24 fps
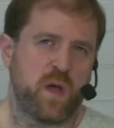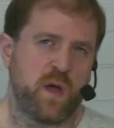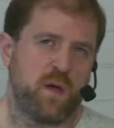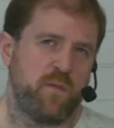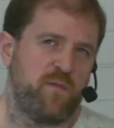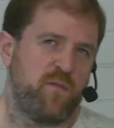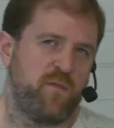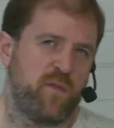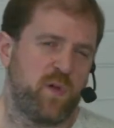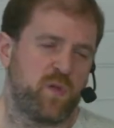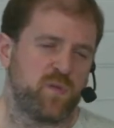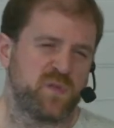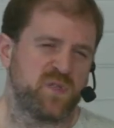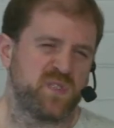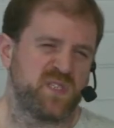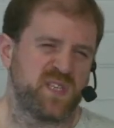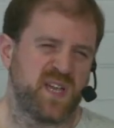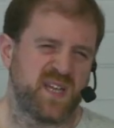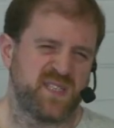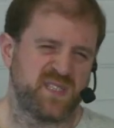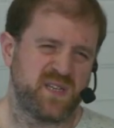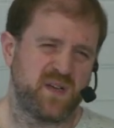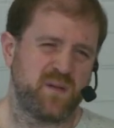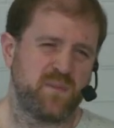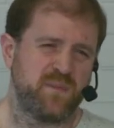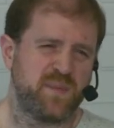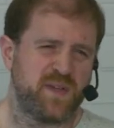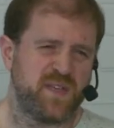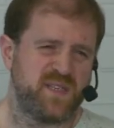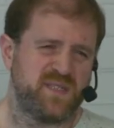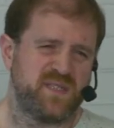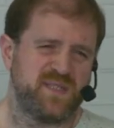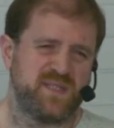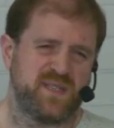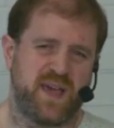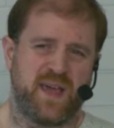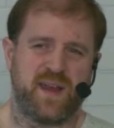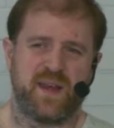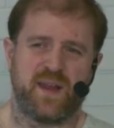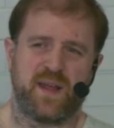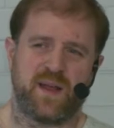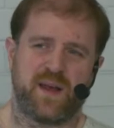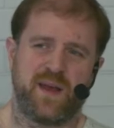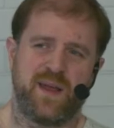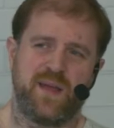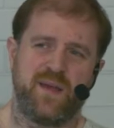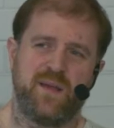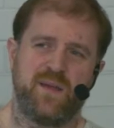Vault setup is
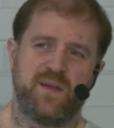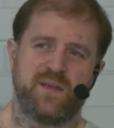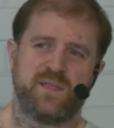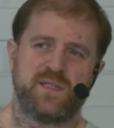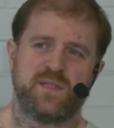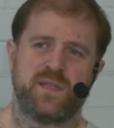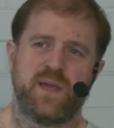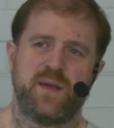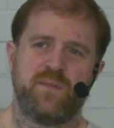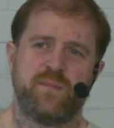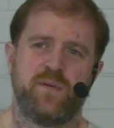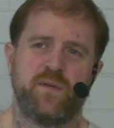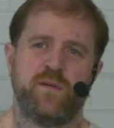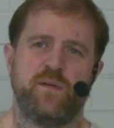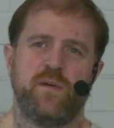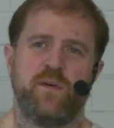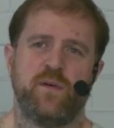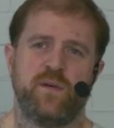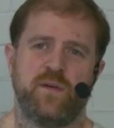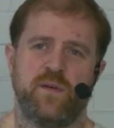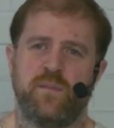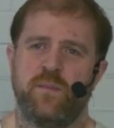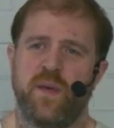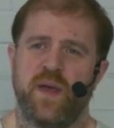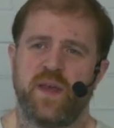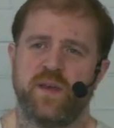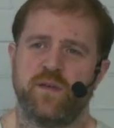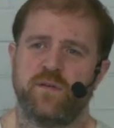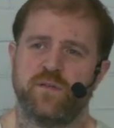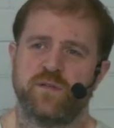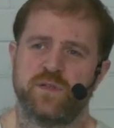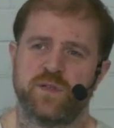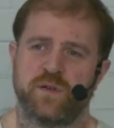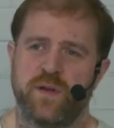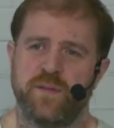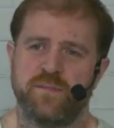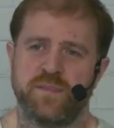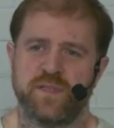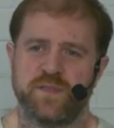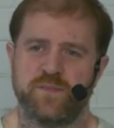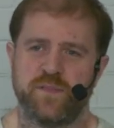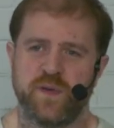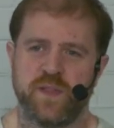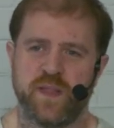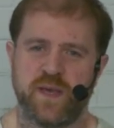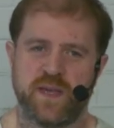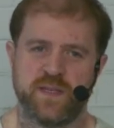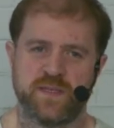technically a step, manual scripts,
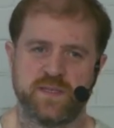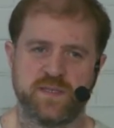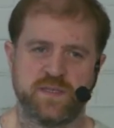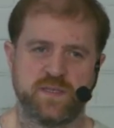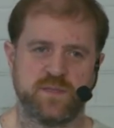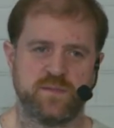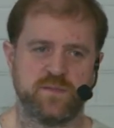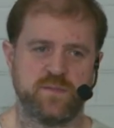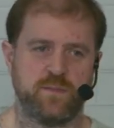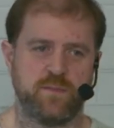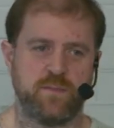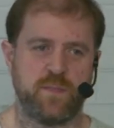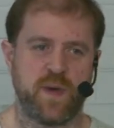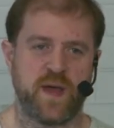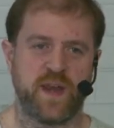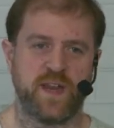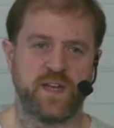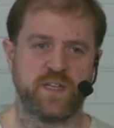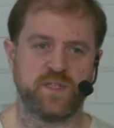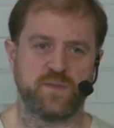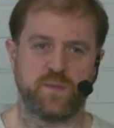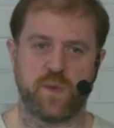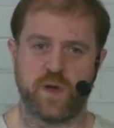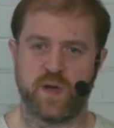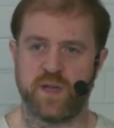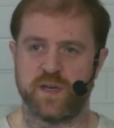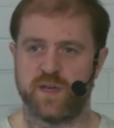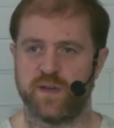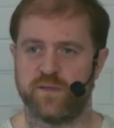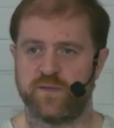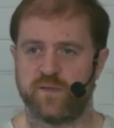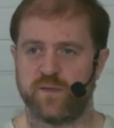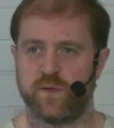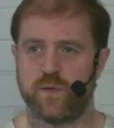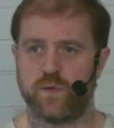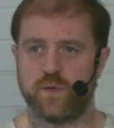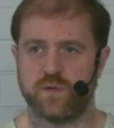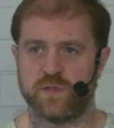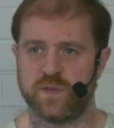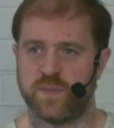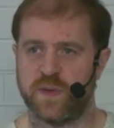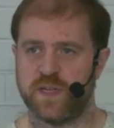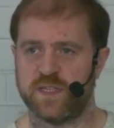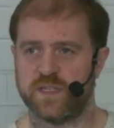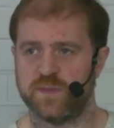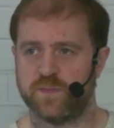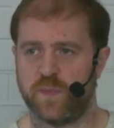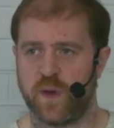but that's managed by a different
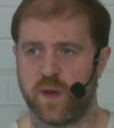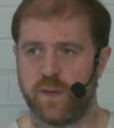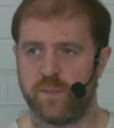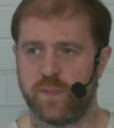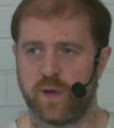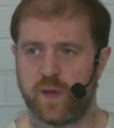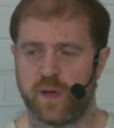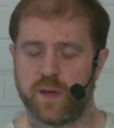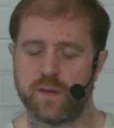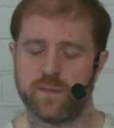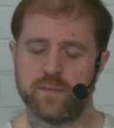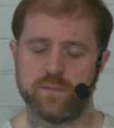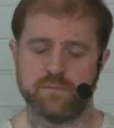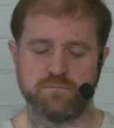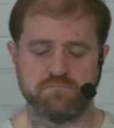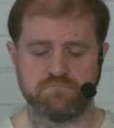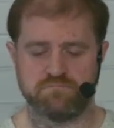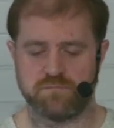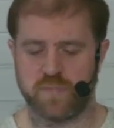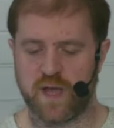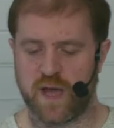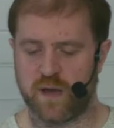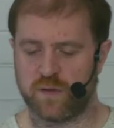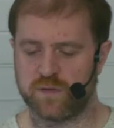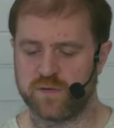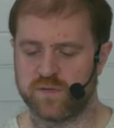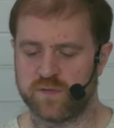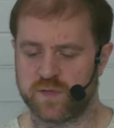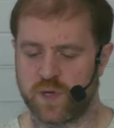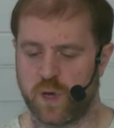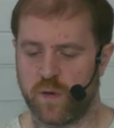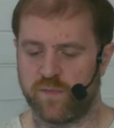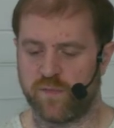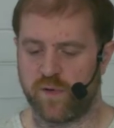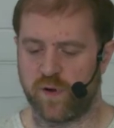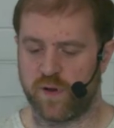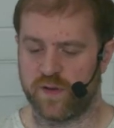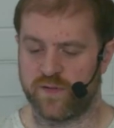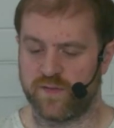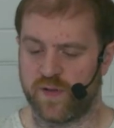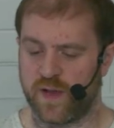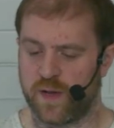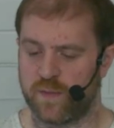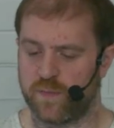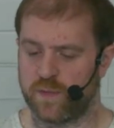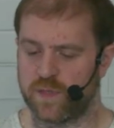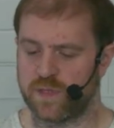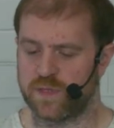automated pipeline, out of scope for our
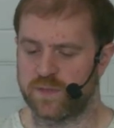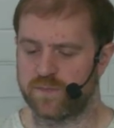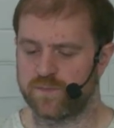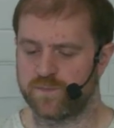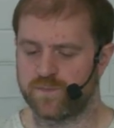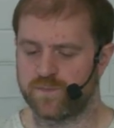developers.